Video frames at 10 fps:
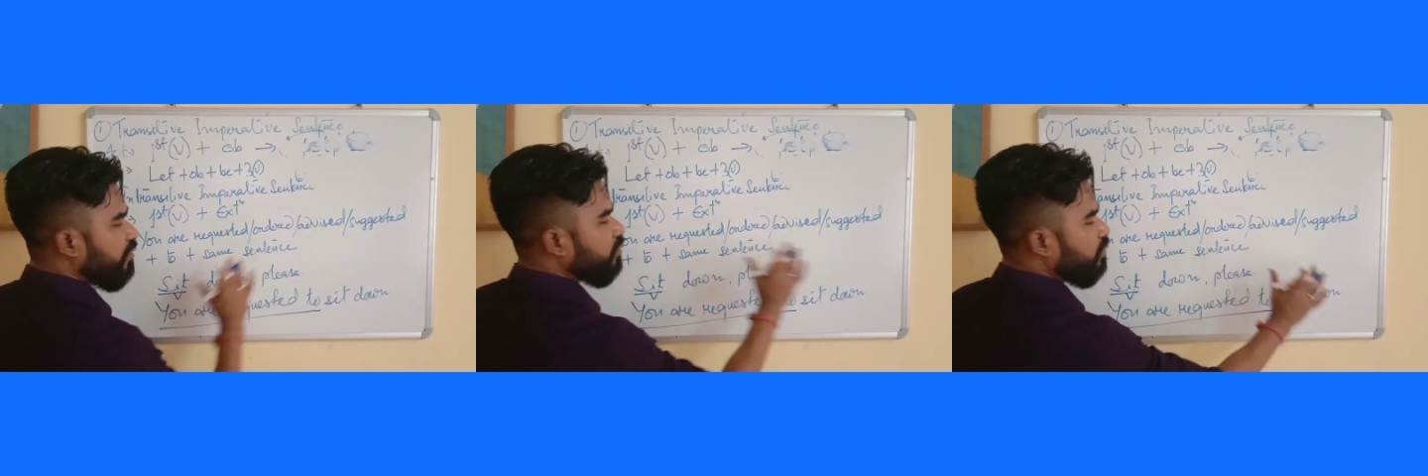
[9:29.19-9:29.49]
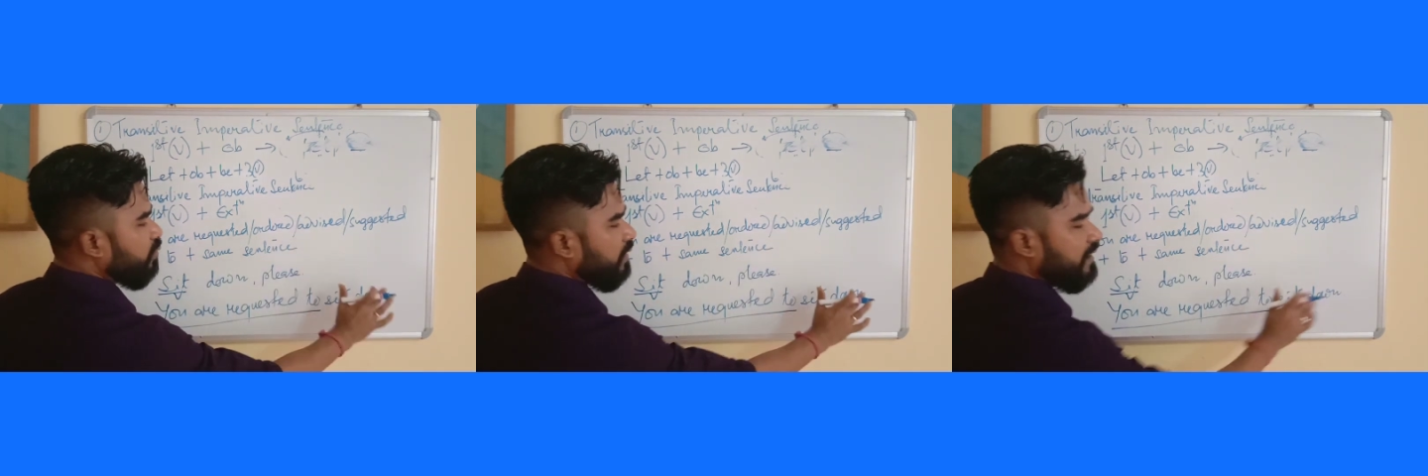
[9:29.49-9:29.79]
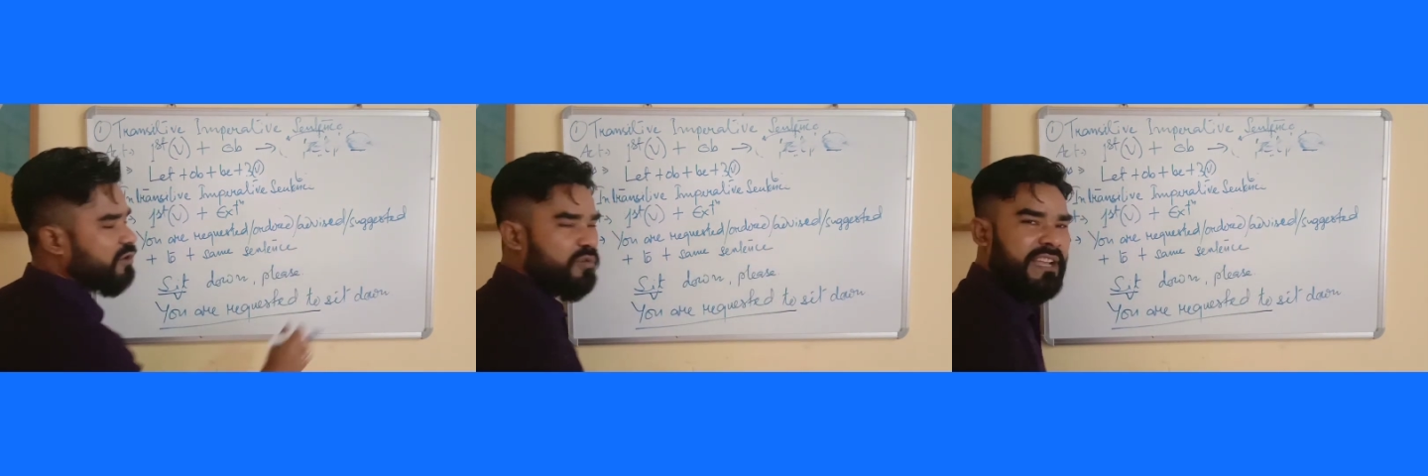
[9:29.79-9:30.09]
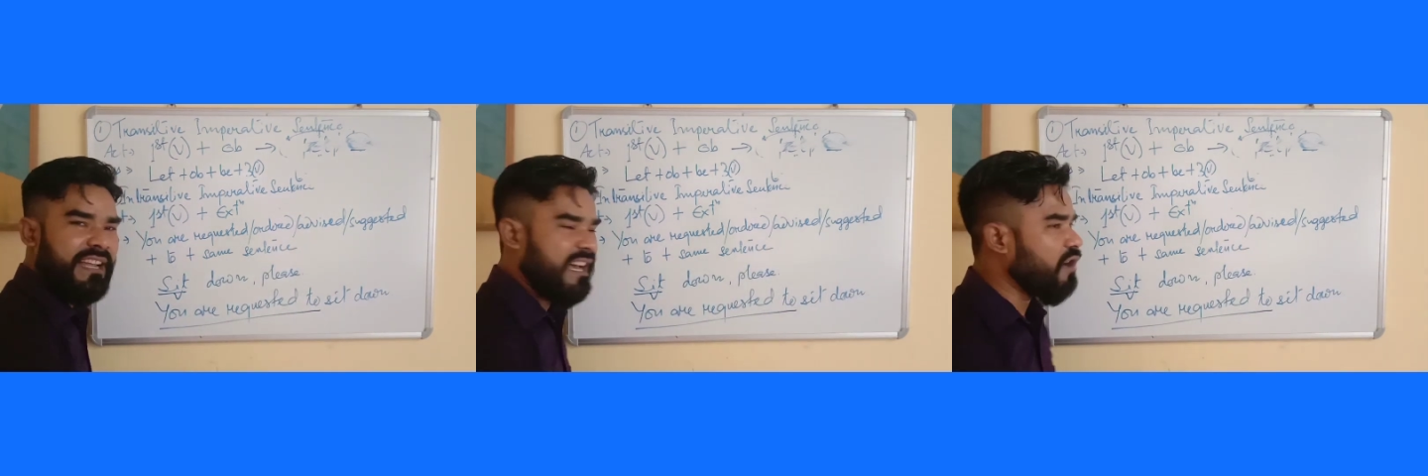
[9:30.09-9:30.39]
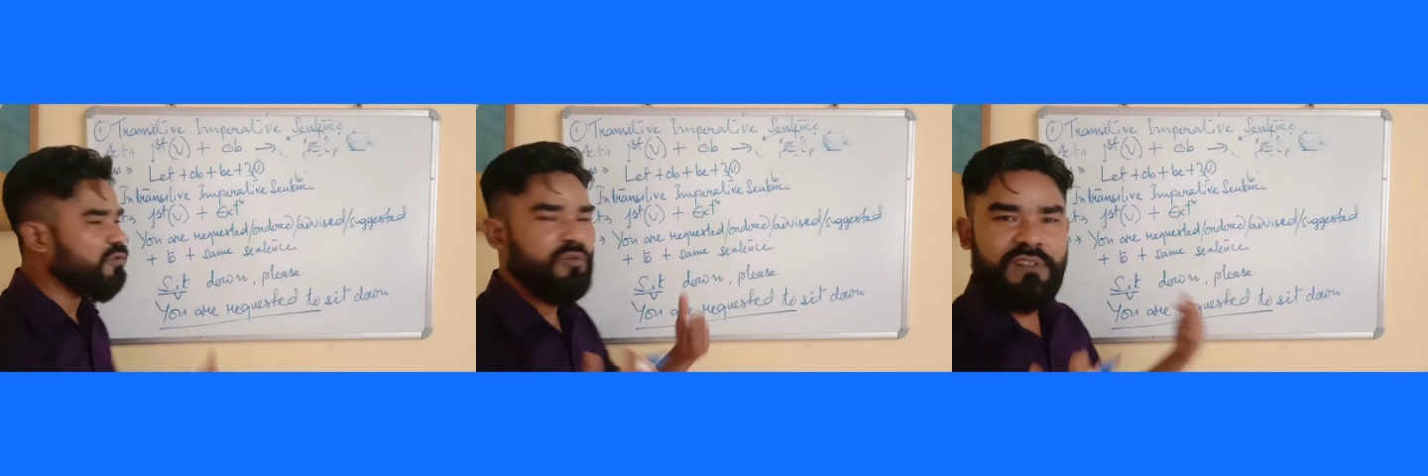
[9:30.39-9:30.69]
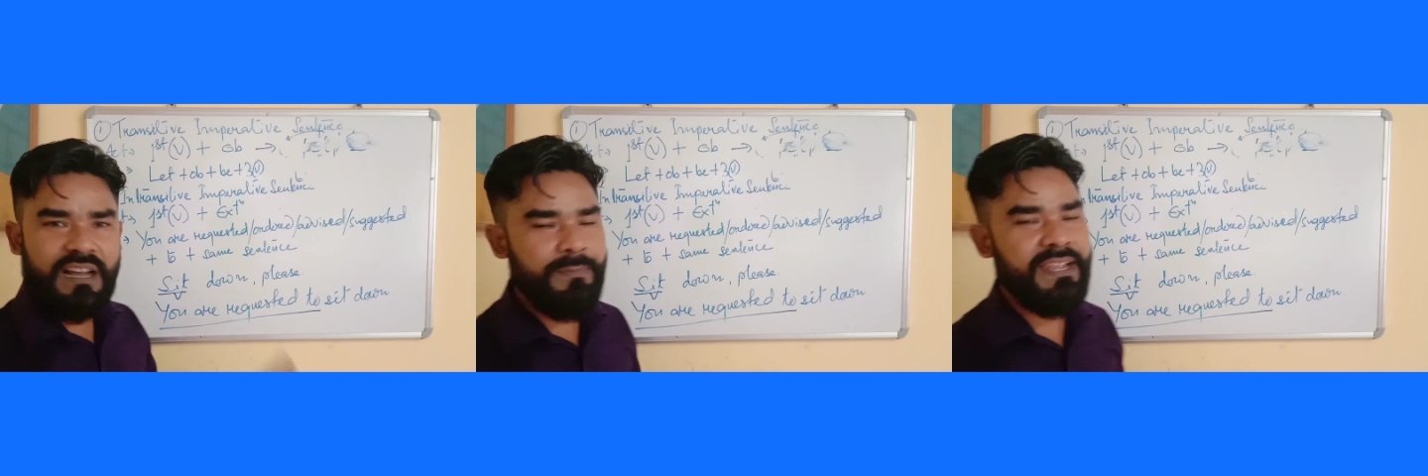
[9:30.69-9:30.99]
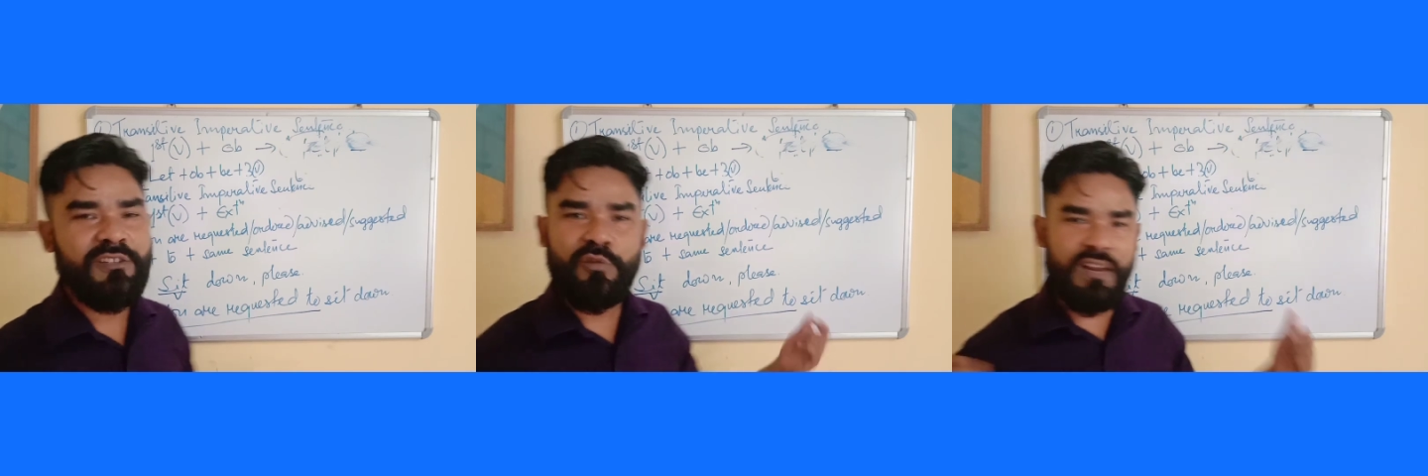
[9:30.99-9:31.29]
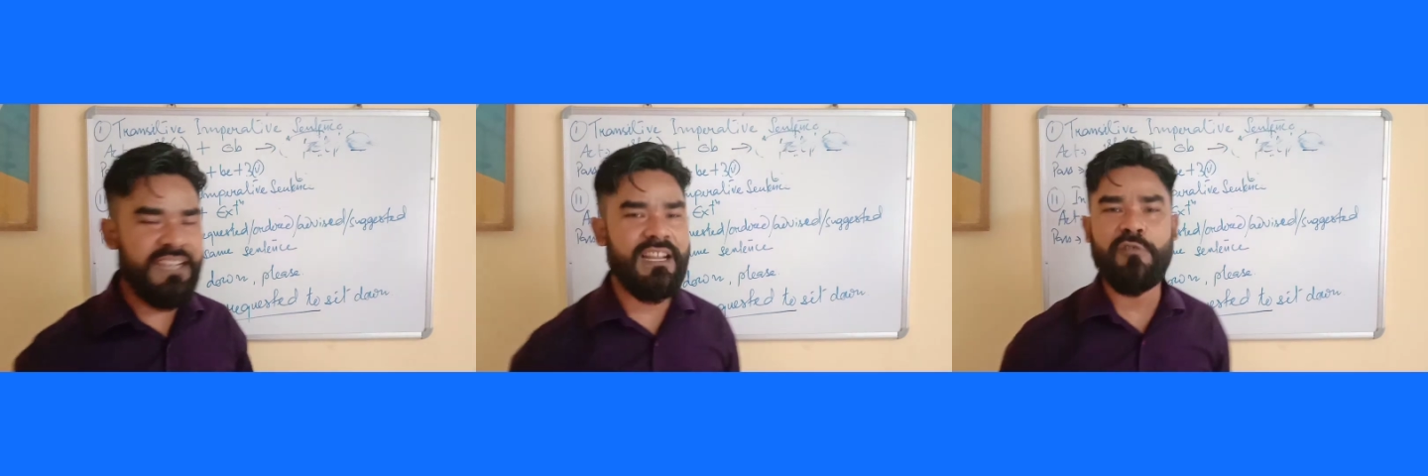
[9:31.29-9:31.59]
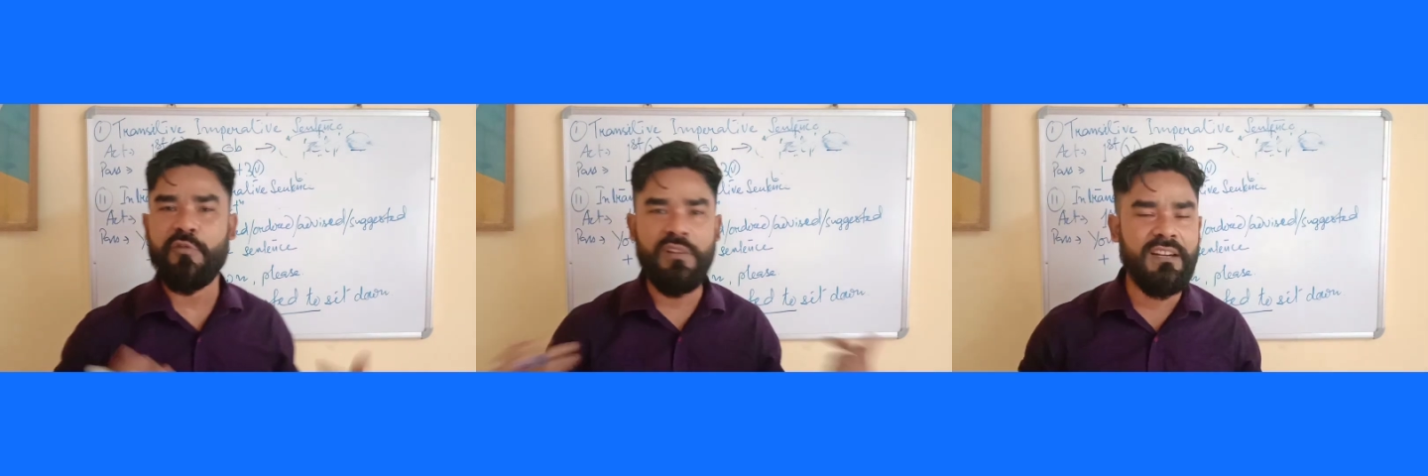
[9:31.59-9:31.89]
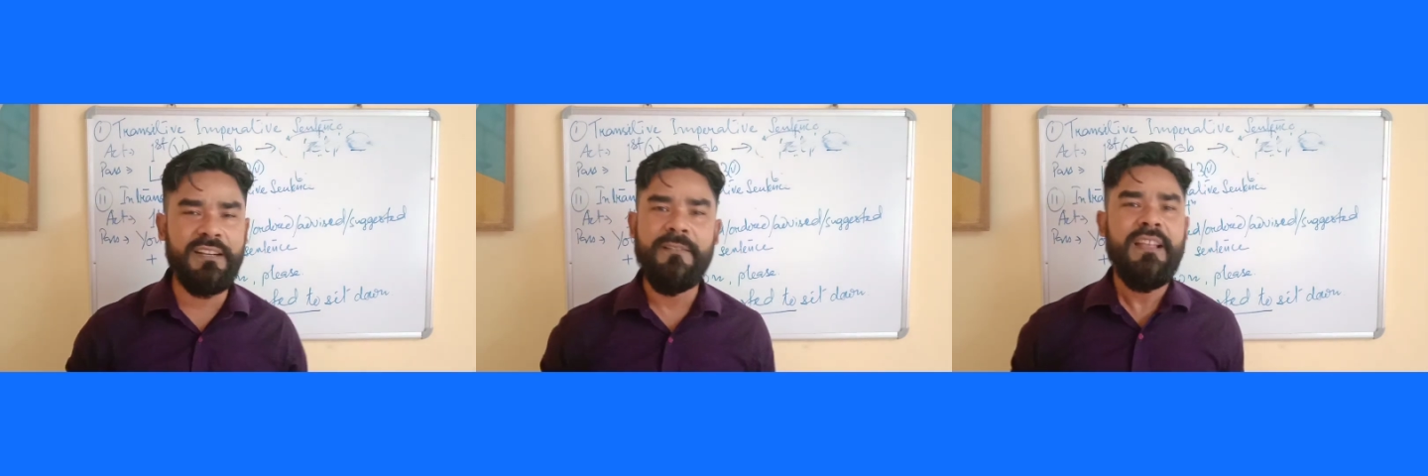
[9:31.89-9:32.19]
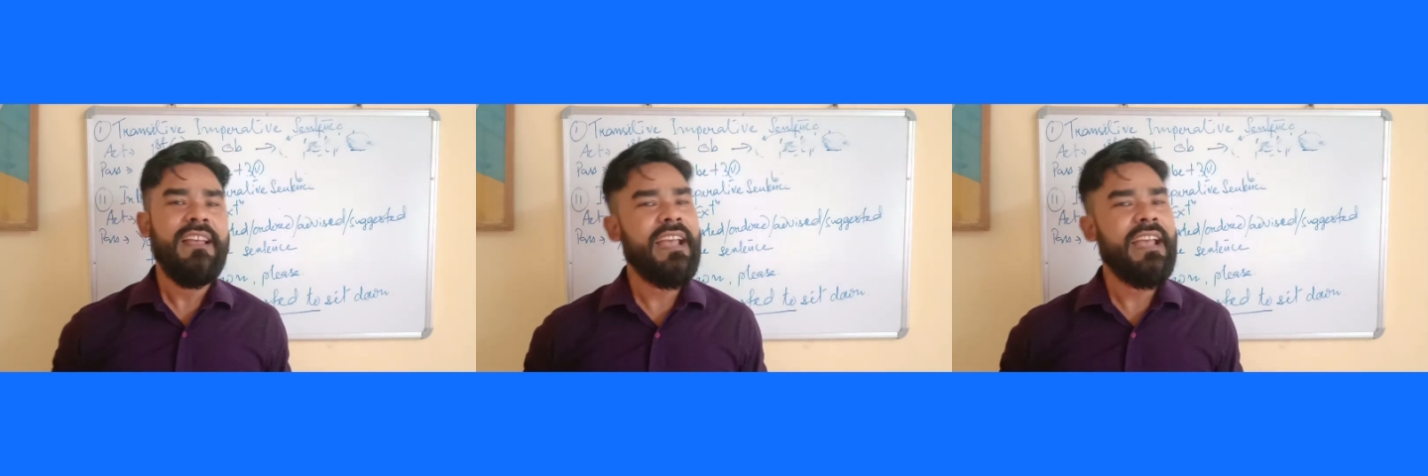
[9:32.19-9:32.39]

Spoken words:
to get out, to come in, to write down, to learn.